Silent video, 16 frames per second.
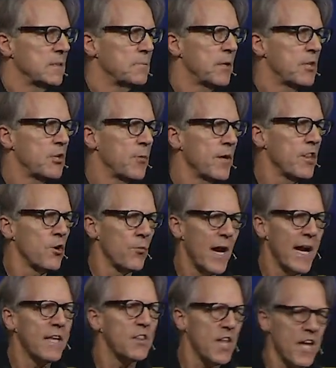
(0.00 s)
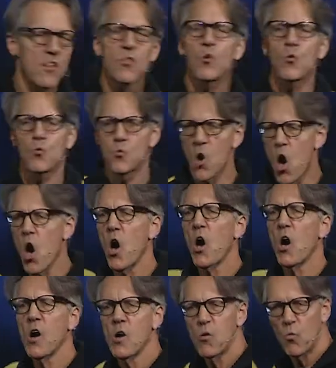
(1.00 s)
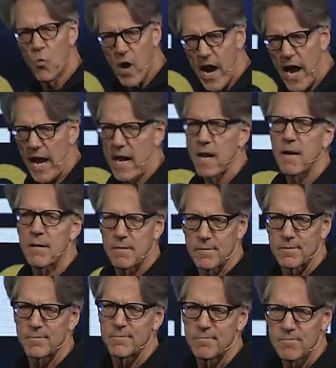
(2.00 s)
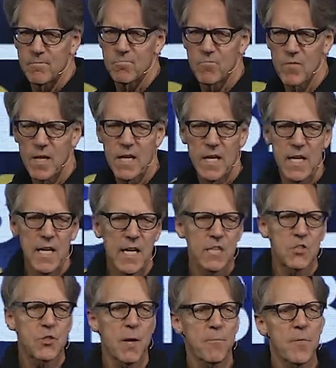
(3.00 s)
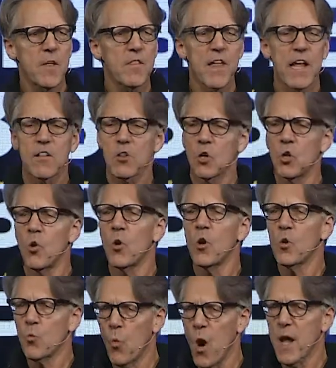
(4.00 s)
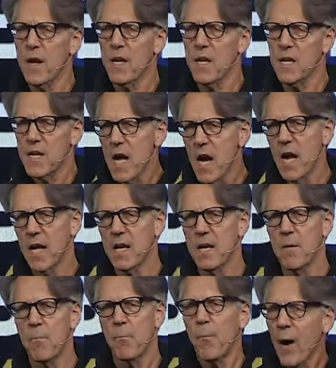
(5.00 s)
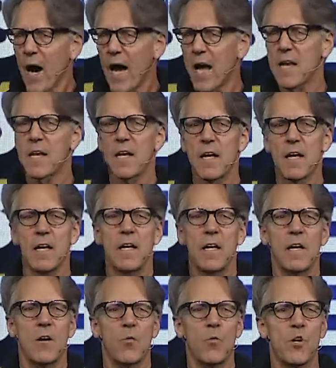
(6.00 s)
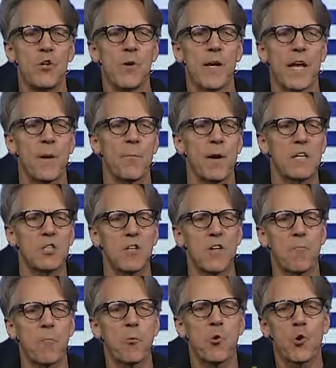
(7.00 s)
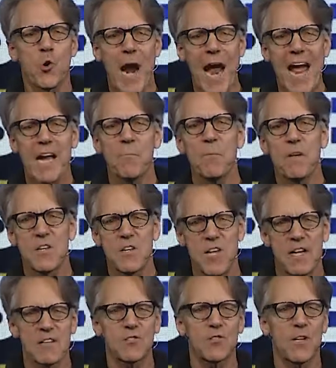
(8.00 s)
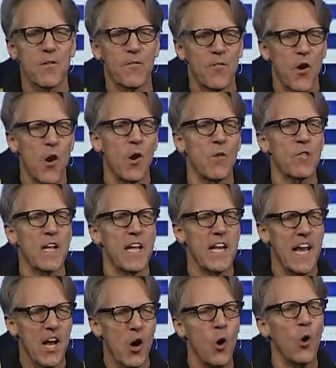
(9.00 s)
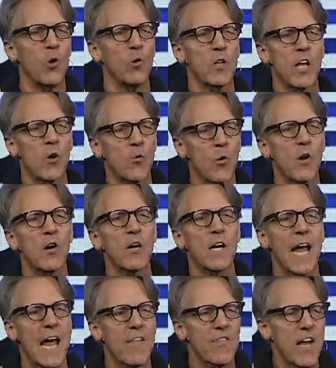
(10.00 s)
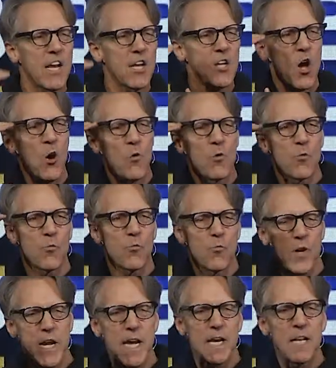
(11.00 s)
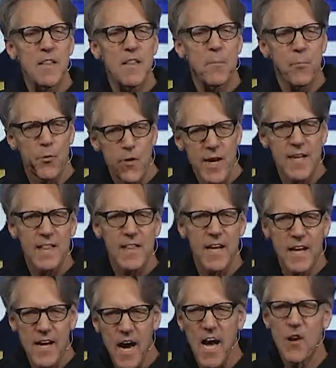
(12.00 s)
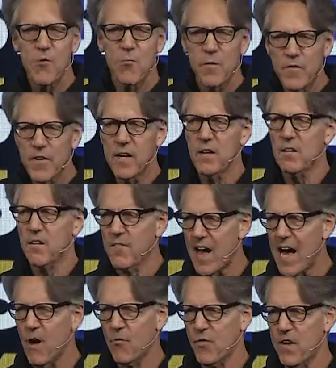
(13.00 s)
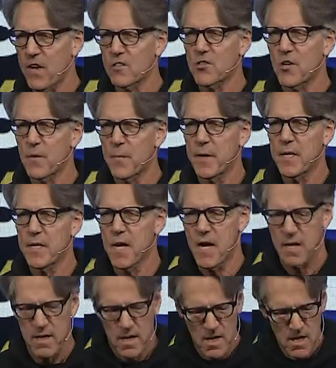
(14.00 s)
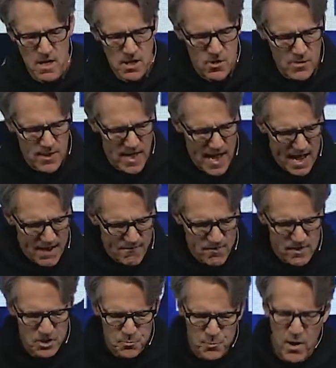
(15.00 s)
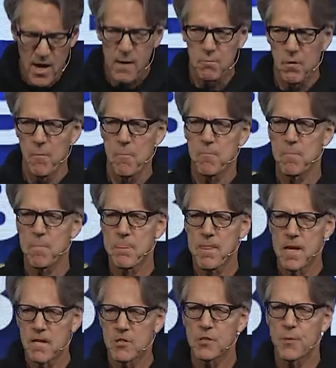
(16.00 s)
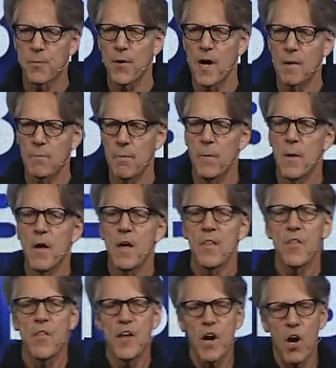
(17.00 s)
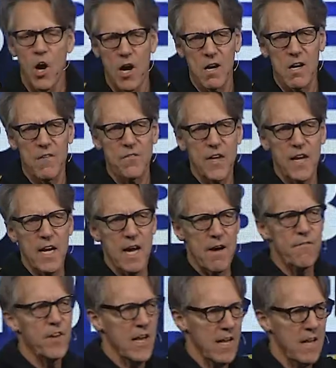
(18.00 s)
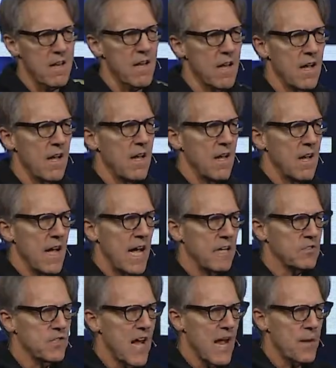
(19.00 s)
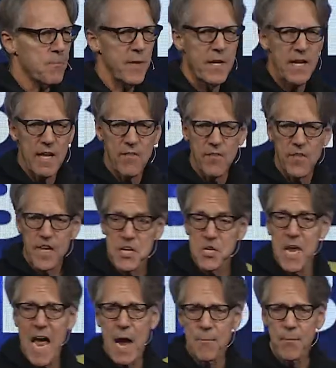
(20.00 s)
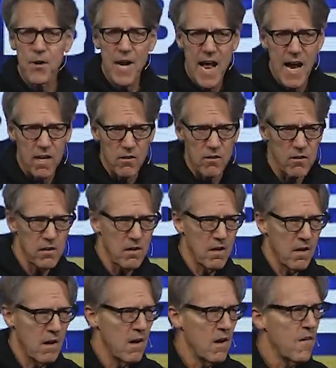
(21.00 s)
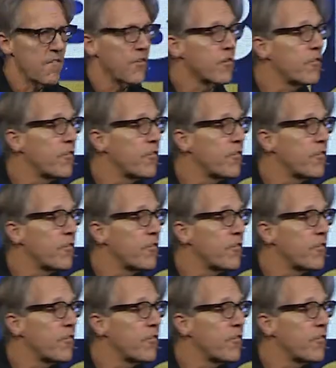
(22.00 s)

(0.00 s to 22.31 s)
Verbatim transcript: but doing the right thing the wrong way. It's something that the Lord wanted done, but when you get a bunch of pragmatists involved in a holy work and they don't read the print that God revealed of how things are to be done, you can have this problem. Here's the problem. The Ark of the Covenant has not been in the tabernacle for